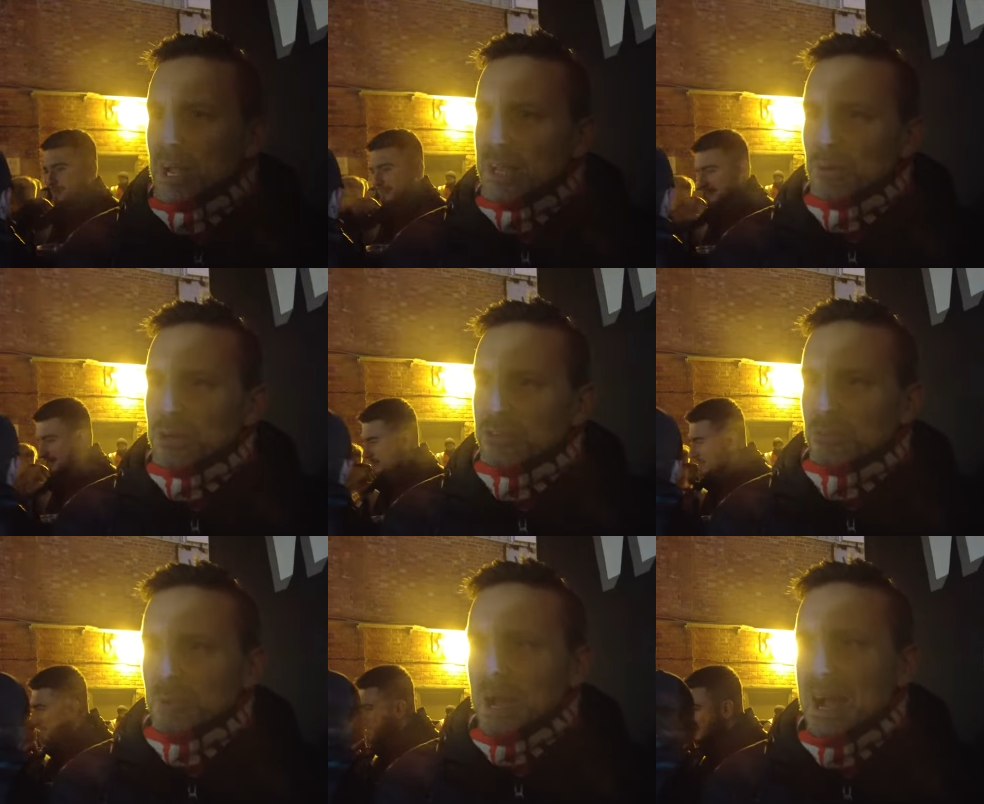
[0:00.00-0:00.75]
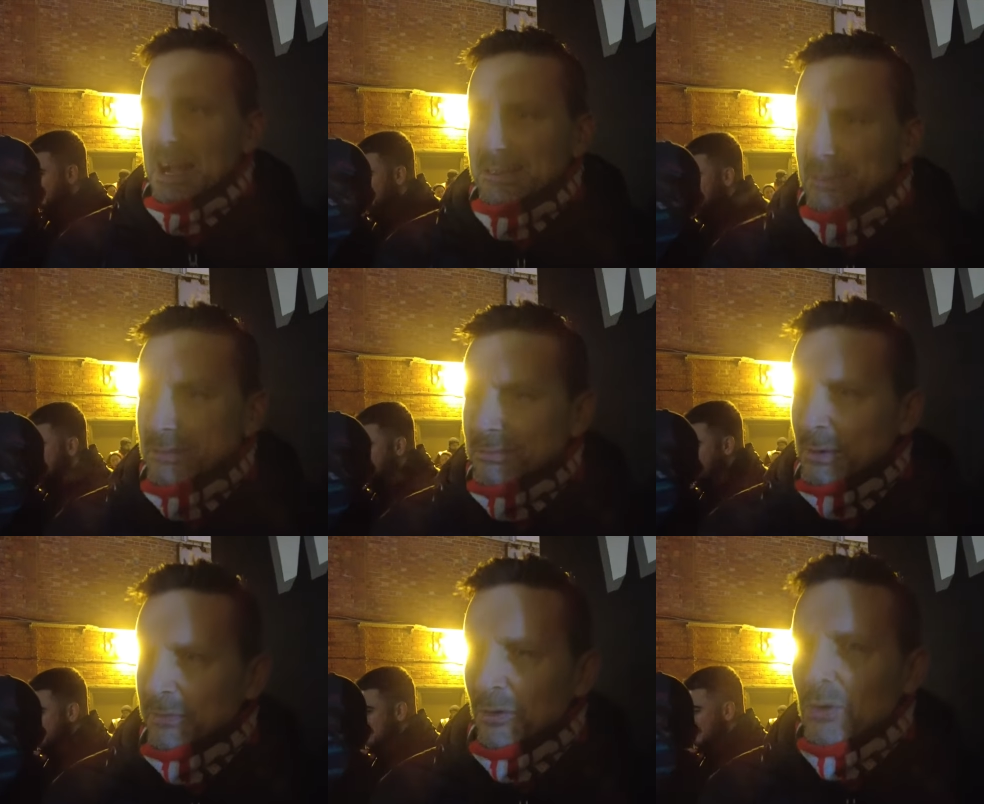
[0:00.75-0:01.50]
Speaker 1: anyone as a bad
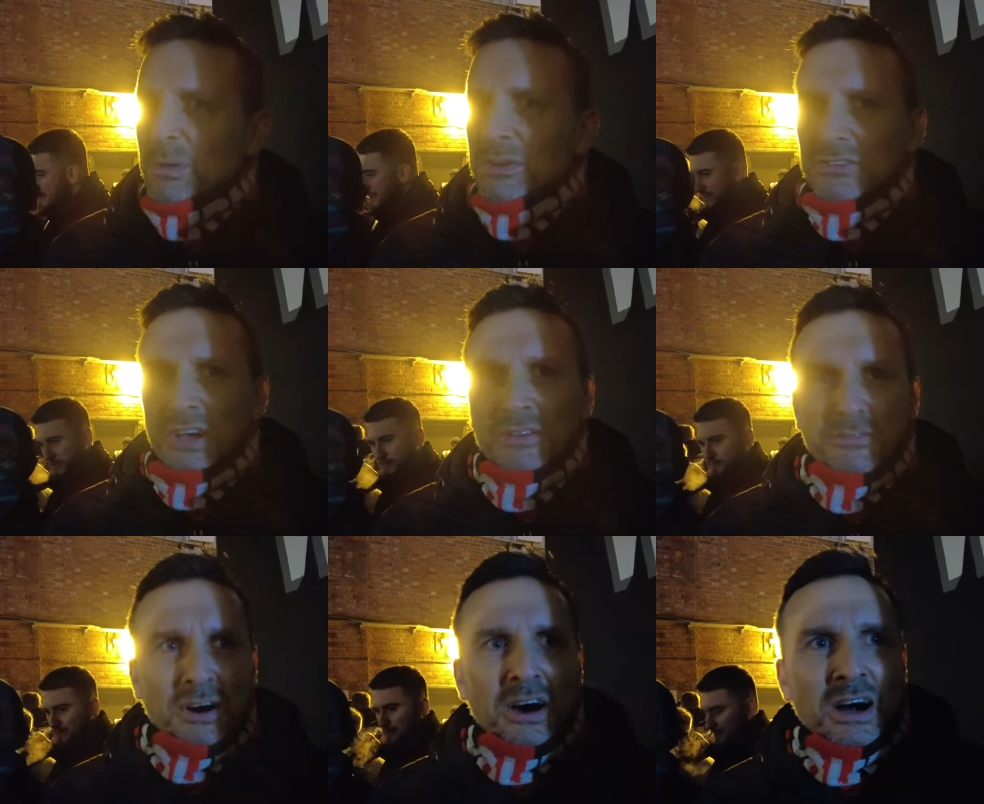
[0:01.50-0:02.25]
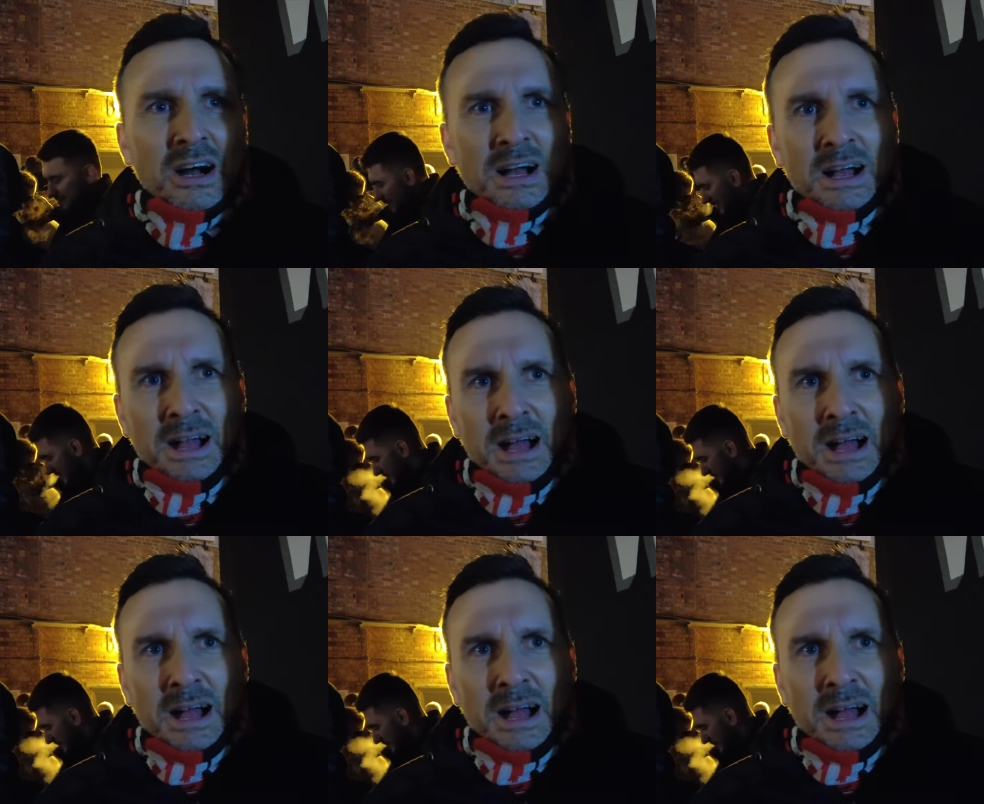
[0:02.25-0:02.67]
performance so far. yeah.